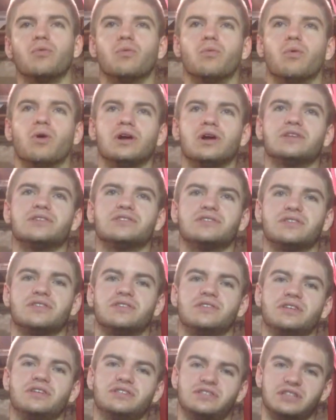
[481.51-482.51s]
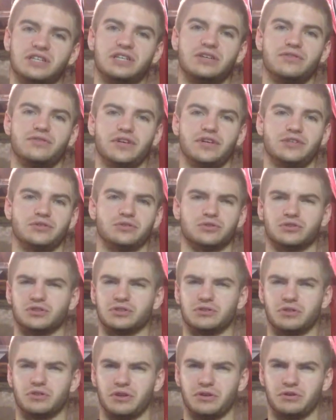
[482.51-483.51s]
Once these individuals,
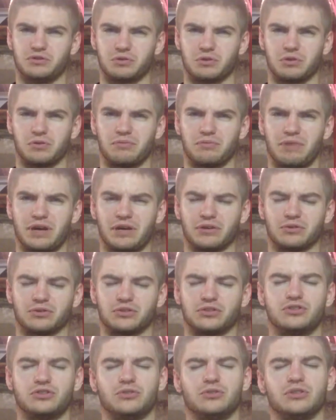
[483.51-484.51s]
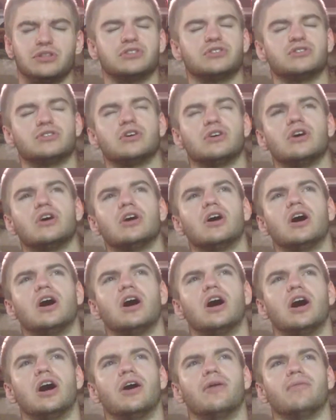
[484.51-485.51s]
if these were medical students,
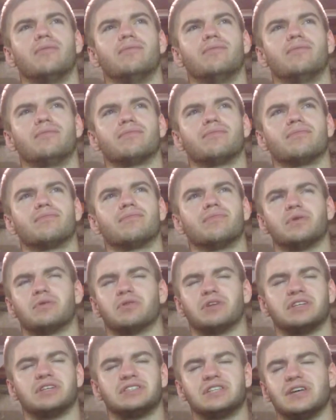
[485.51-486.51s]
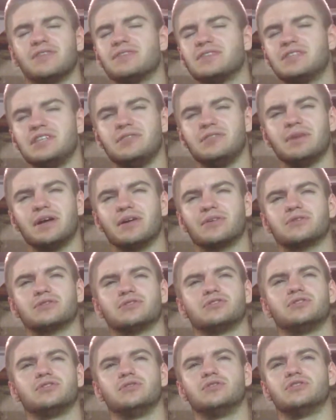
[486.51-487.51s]
there were like 17 medical
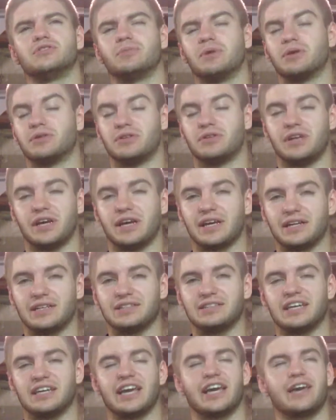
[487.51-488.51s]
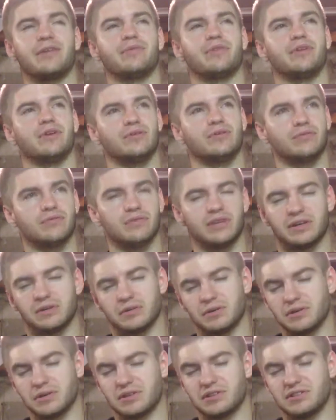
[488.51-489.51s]
students about to take an exam, and they
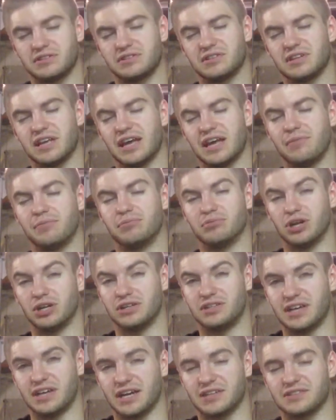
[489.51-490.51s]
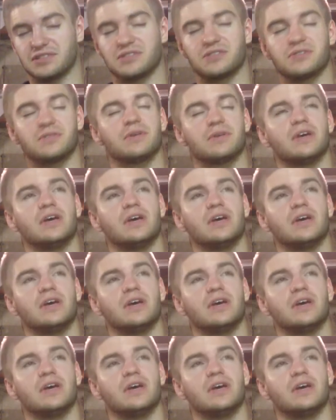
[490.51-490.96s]
had blood tests.